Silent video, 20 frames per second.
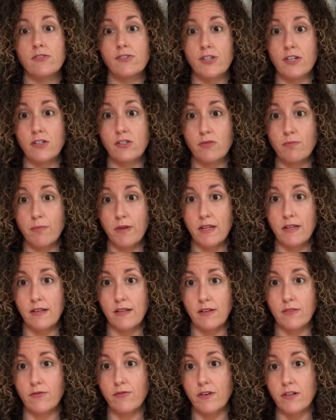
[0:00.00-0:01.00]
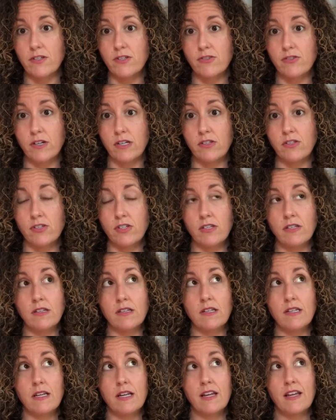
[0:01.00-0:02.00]
judgment and frustration.
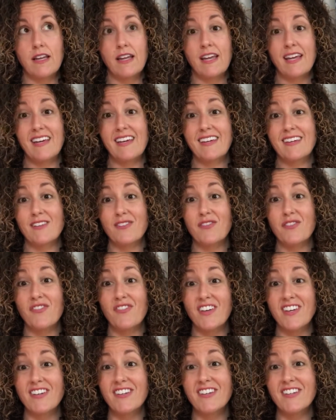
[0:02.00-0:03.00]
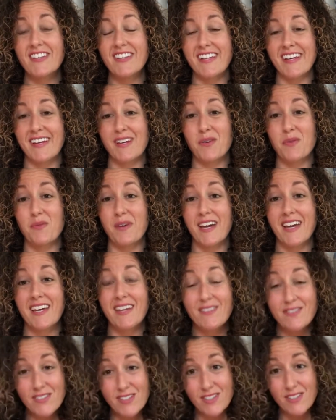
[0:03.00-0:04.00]
It can feel like
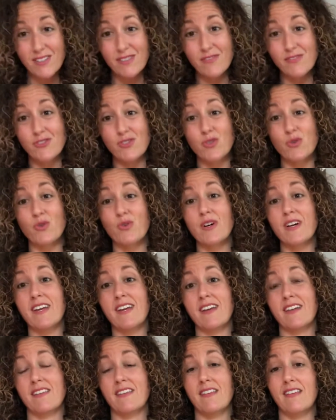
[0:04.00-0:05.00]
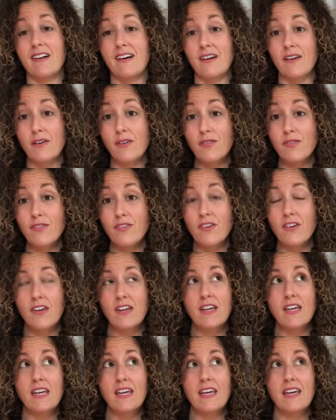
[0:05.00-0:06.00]
waves of joy and love.
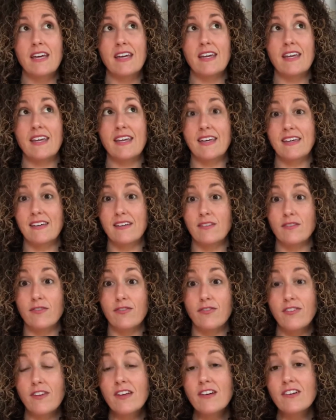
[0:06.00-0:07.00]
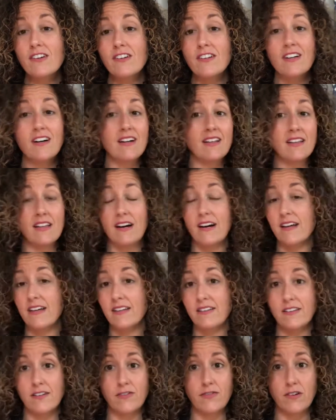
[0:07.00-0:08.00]
It can feel a lot
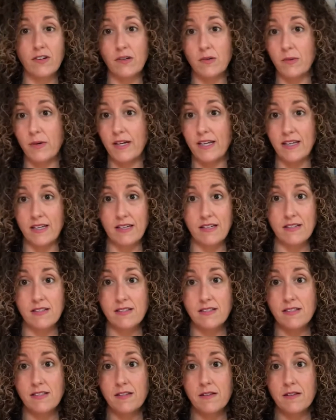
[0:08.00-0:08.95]
of different ways.